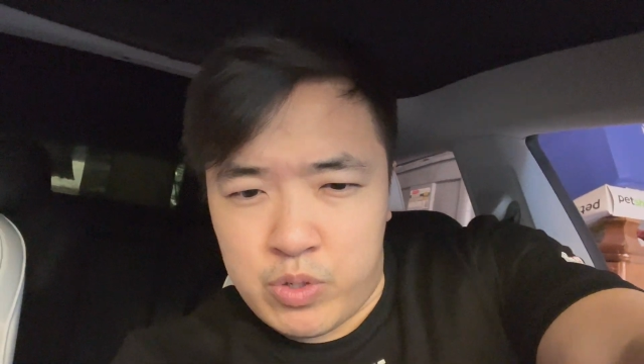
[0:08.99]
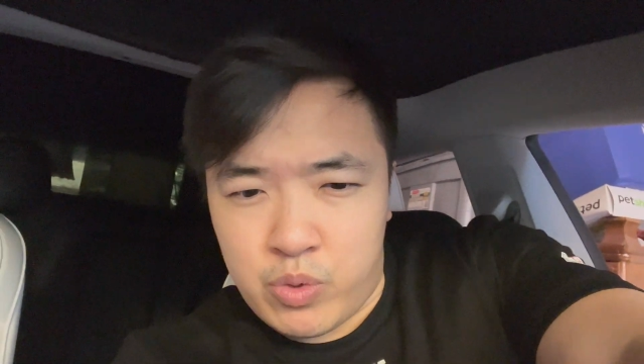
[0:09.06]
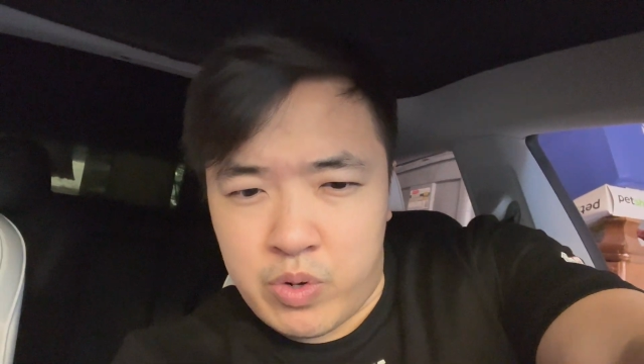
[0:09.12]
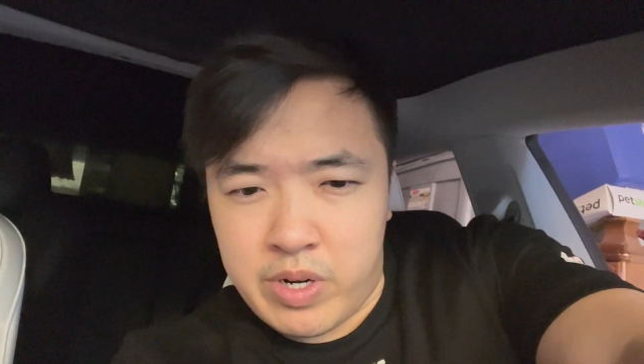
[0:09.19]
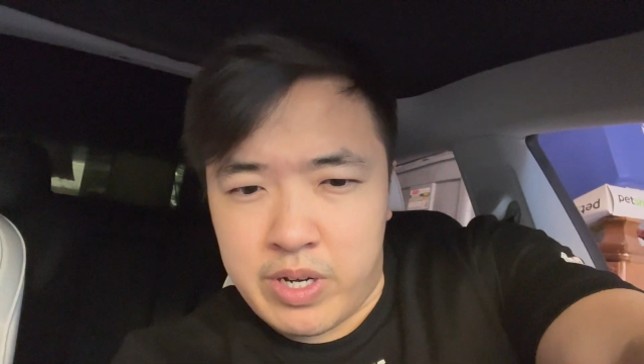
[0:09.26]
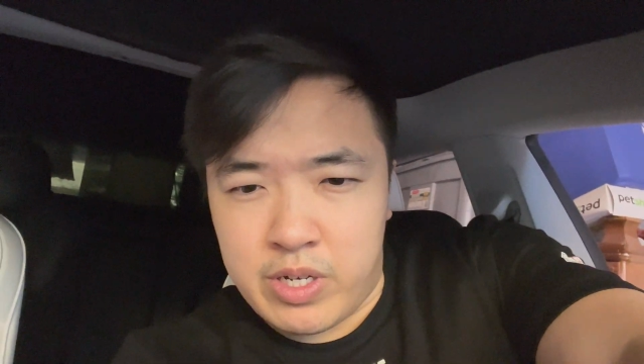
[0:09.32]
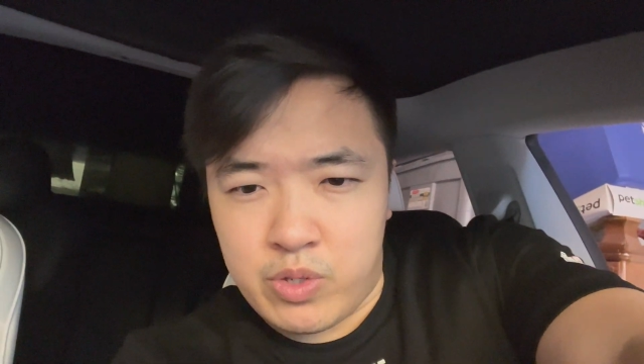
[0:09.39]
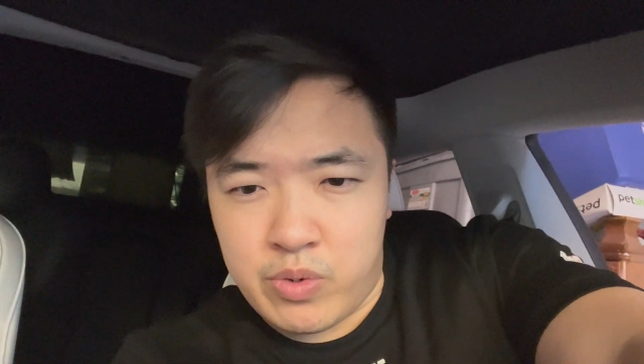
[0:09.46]

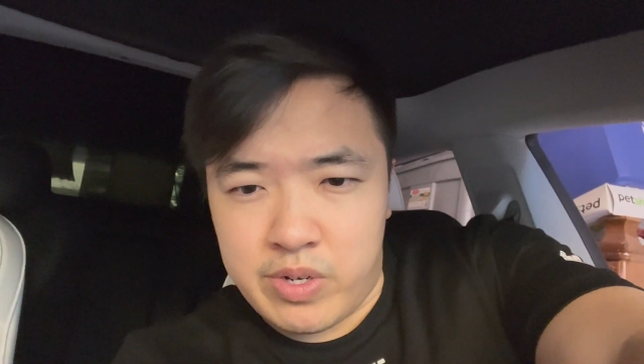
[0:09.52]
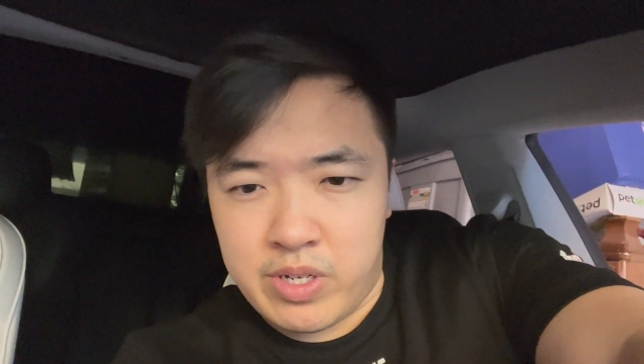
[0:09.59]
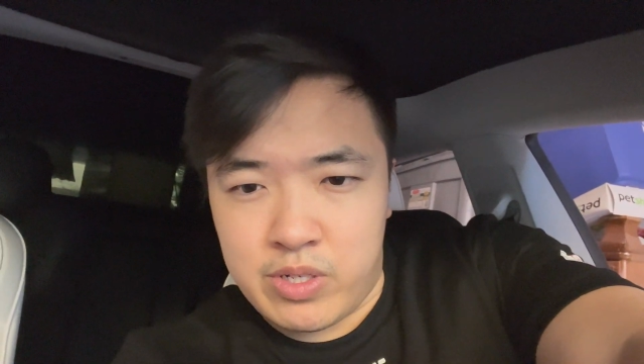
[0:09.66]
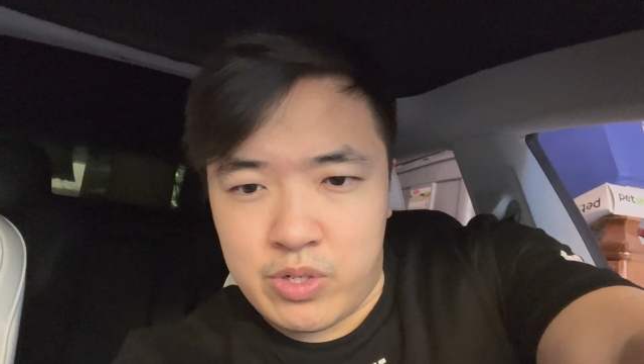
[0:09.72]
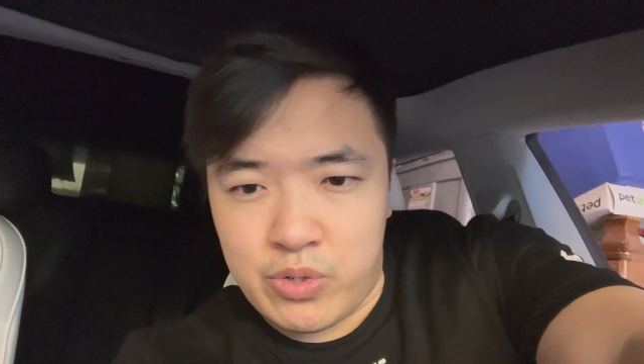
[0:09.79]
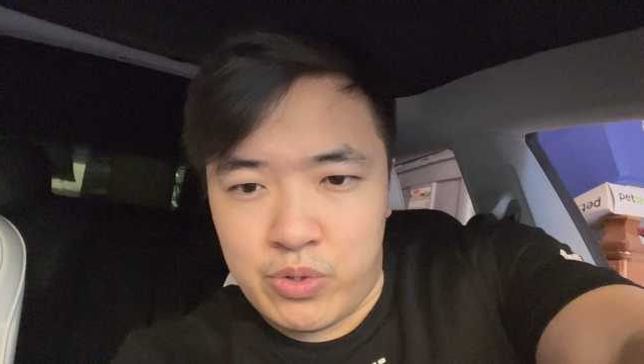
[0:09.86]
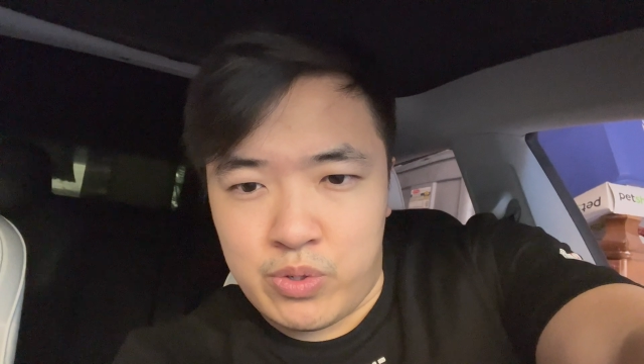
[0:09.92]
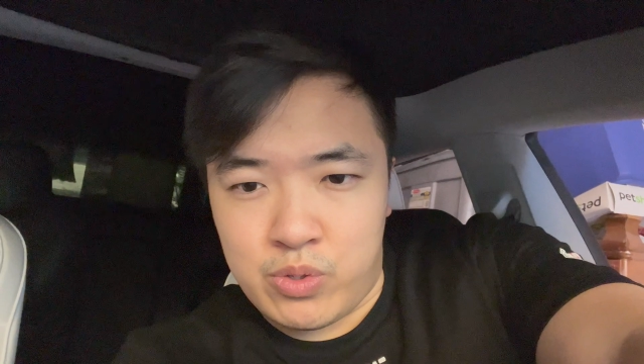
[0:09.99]

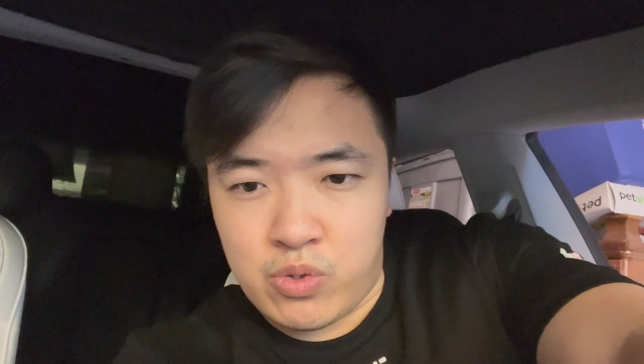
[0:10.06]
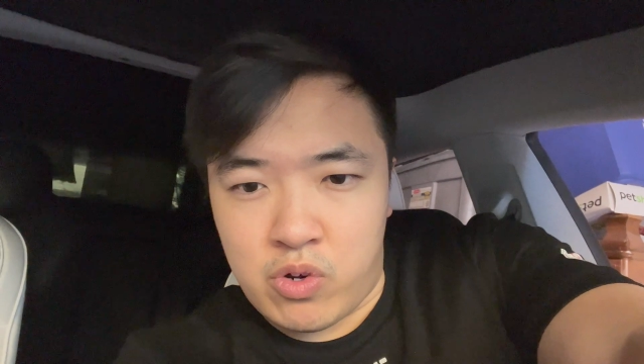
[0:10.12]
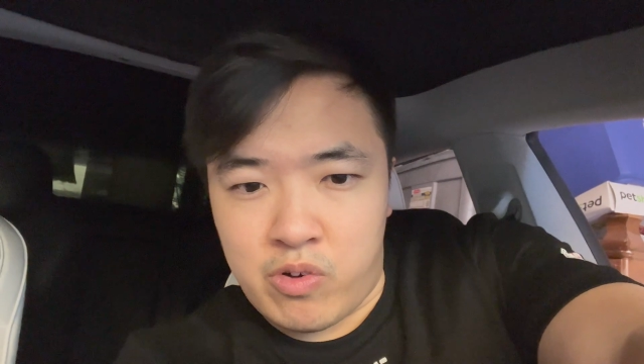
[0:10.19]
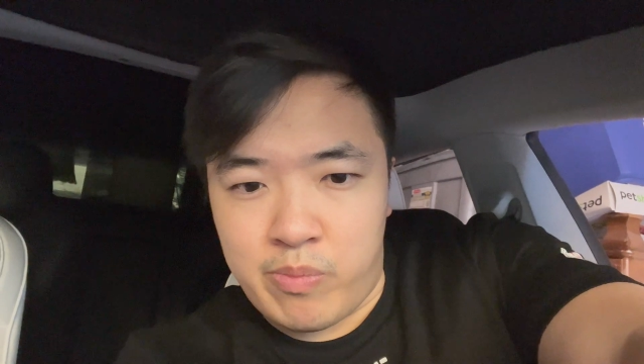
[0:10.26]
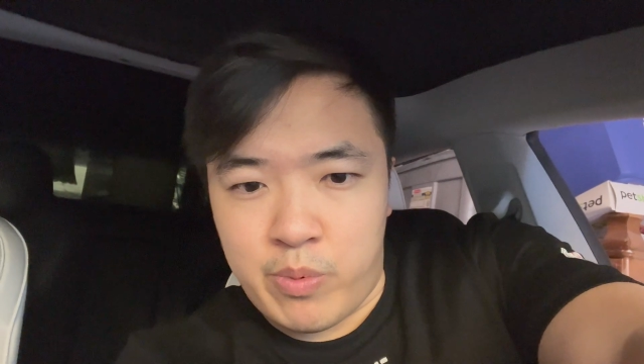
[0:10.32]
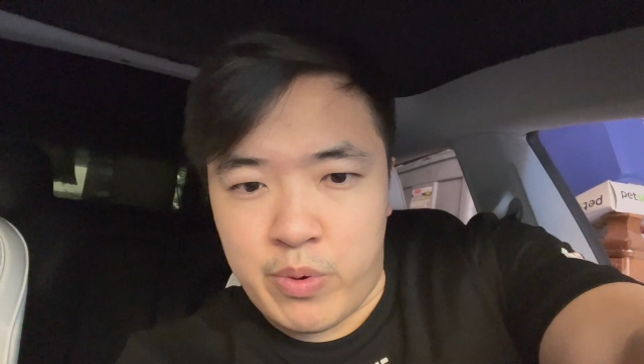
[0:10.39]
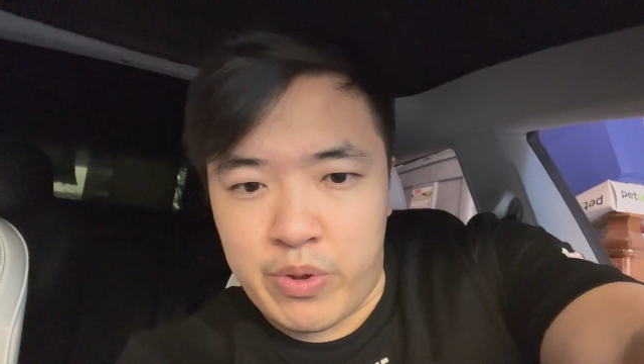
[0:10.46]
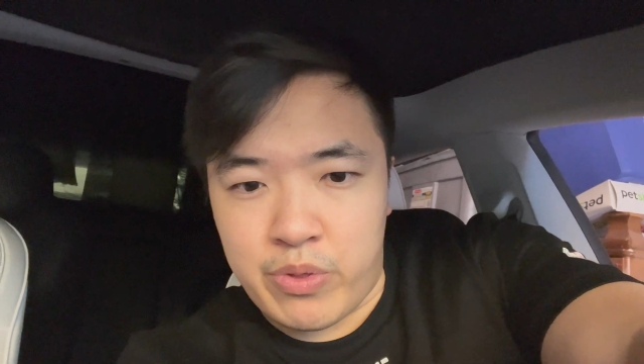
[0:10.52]
2022
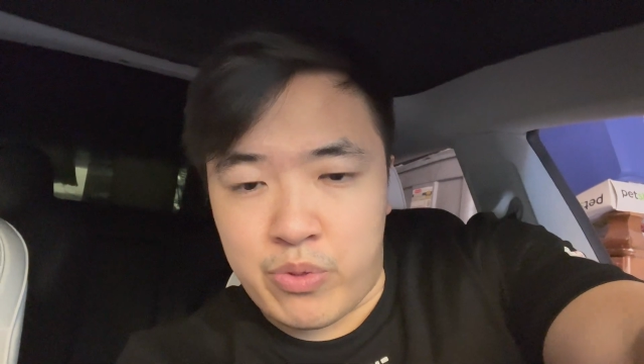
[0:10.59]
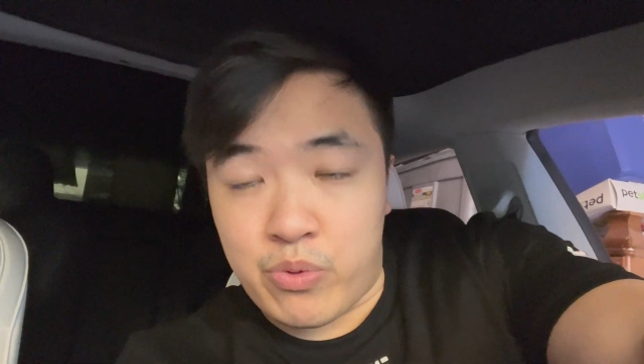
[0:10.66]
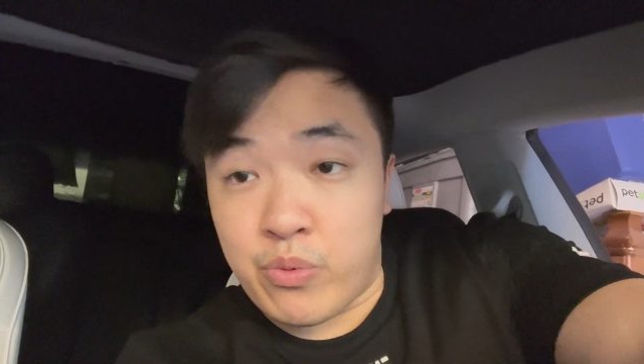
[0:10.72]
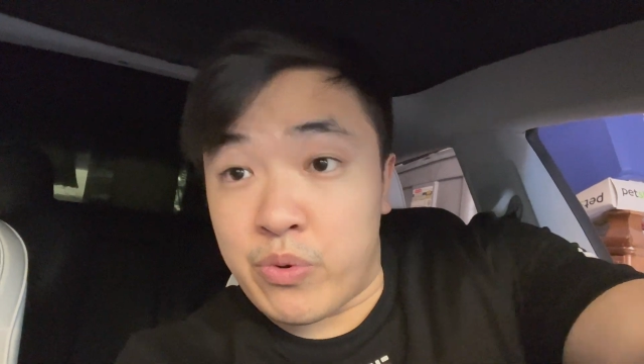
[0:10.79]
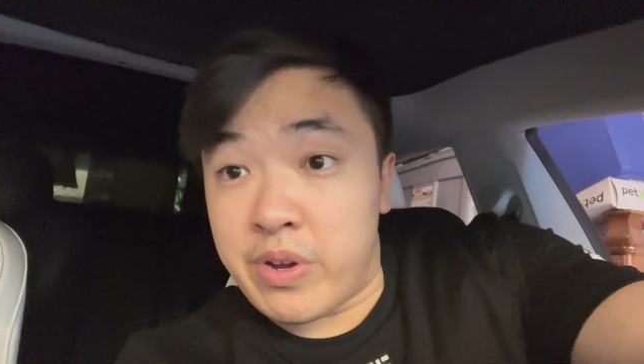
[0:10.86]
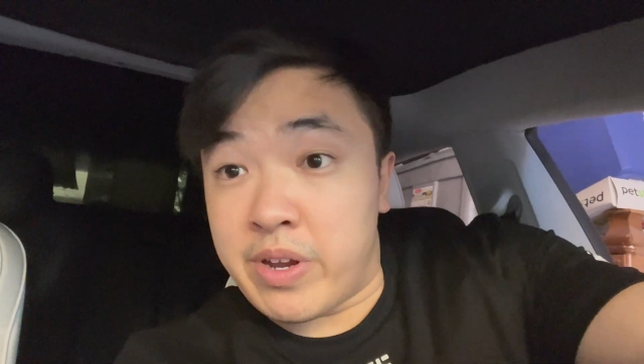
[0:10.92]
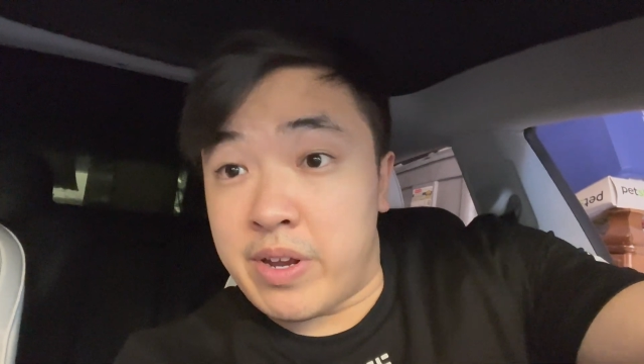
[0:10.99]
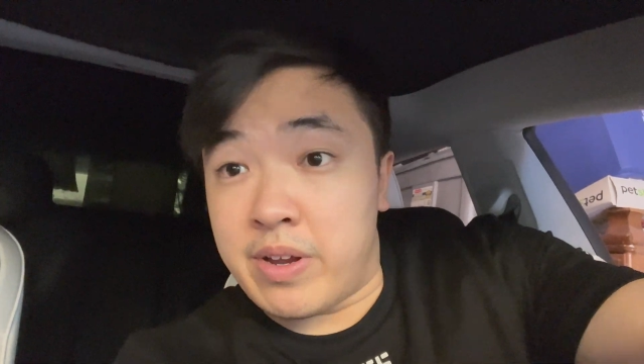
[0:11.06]

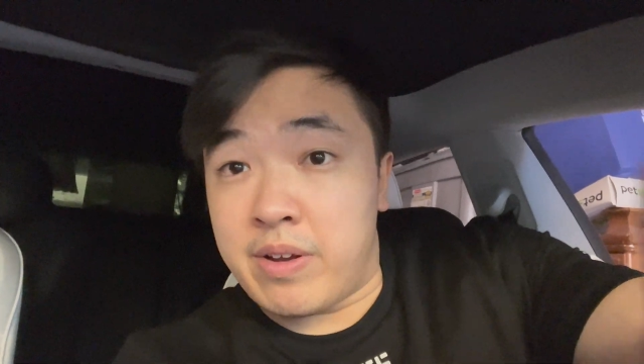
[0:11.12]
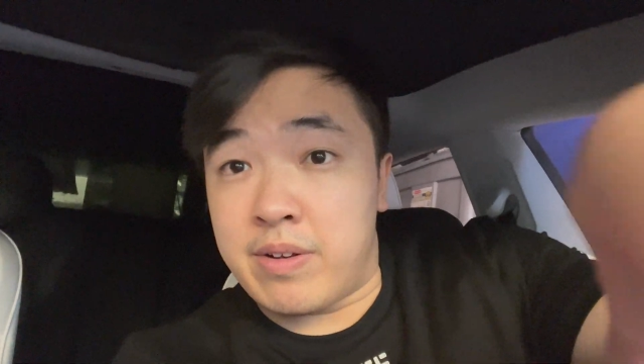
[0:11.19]
12.3.